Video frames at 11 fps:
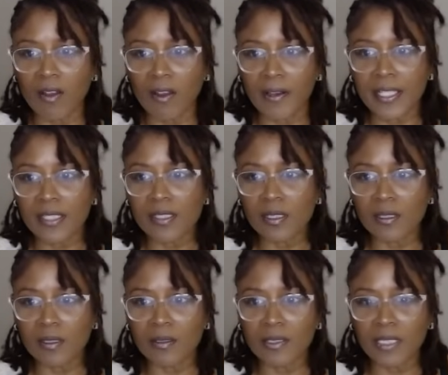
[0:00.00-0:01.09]
All right.
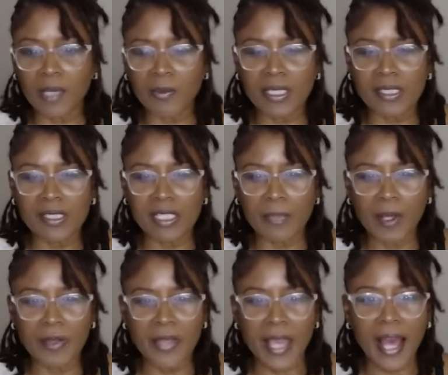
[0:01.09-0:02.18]
So yeah, we can skip all
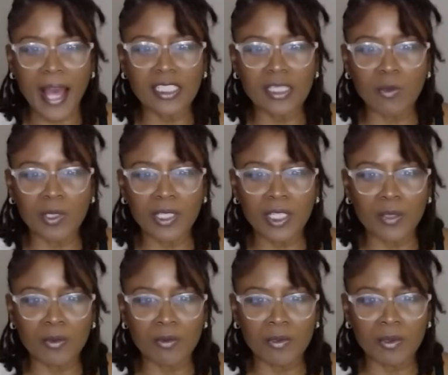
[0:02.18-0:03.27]
that. I did want to go
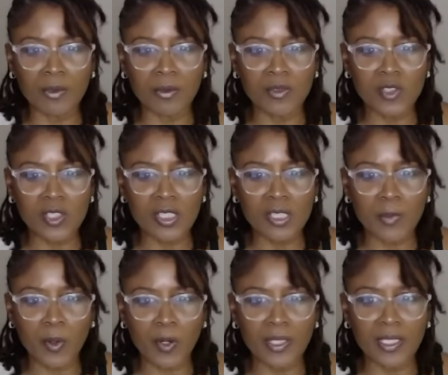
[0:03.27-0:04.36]
through just this
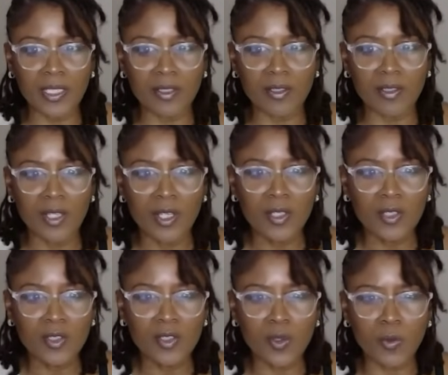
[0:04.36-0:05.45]
part here
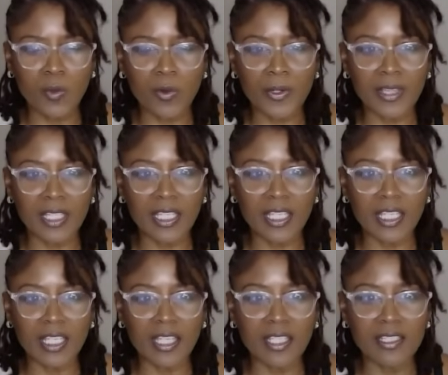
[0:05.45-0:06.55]
toward the
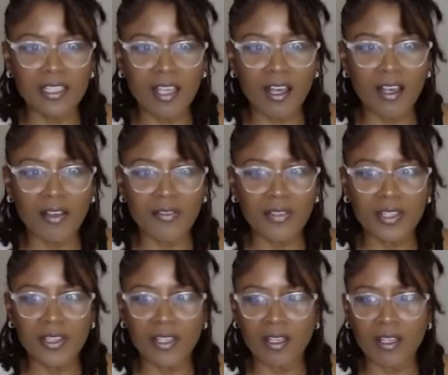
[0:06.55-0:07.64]
end of
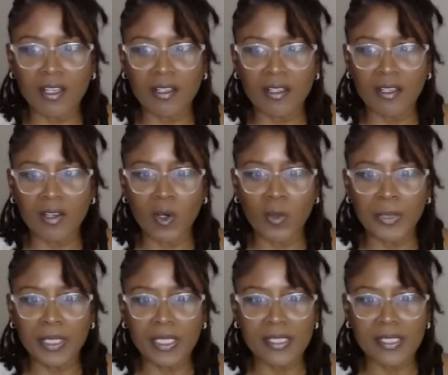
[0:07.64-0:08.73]
the
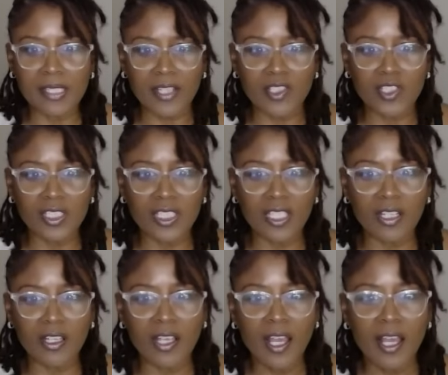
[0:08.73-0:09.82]
opening section
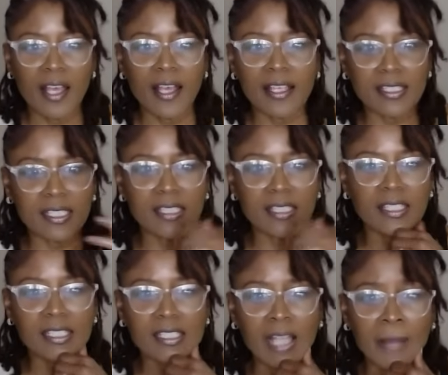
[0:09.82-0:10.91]
here. It says,
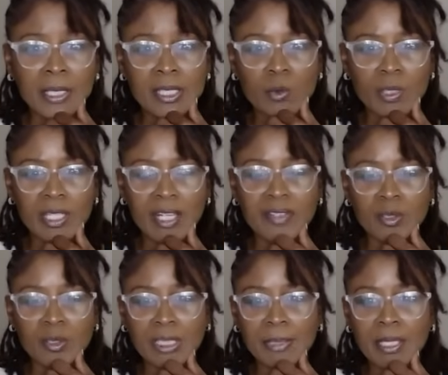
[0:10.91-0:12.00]
this topic is one that I feel
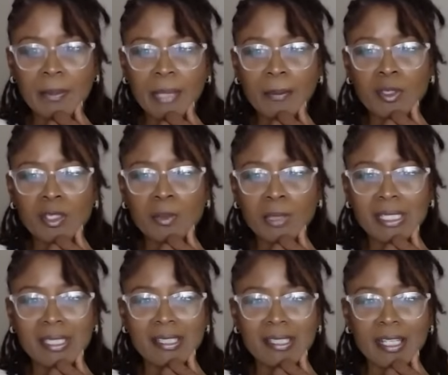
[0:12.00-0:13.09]
deeply about, mostly because
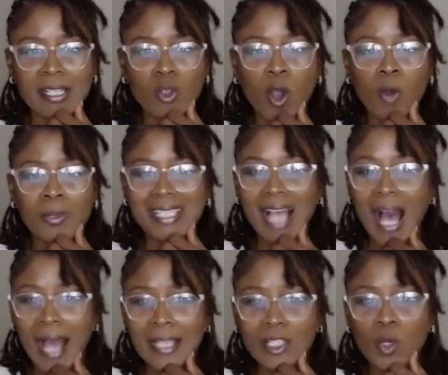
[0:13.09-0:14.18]
the stakes are always
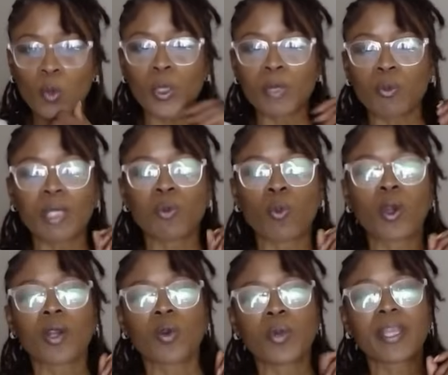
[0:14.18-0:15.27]
higher when we
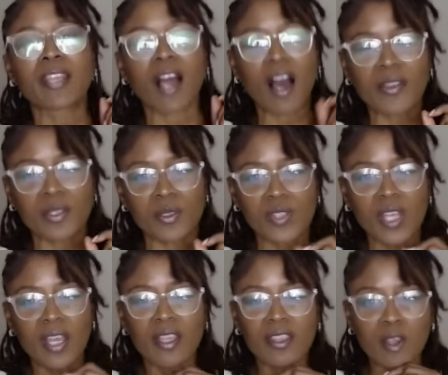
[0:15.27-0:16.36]
work with others.
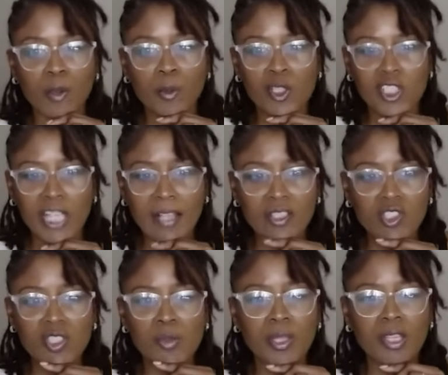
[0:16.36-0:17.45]
There are more
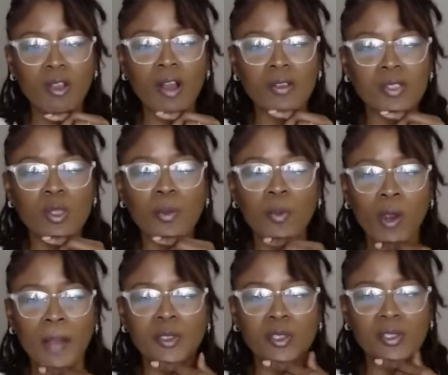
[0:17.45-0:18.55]
challenges, but there are also more
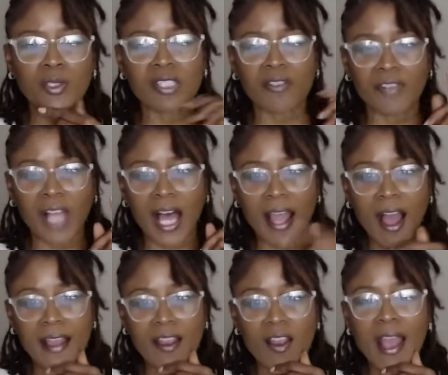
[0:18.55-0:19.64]
opportunities to fly higher.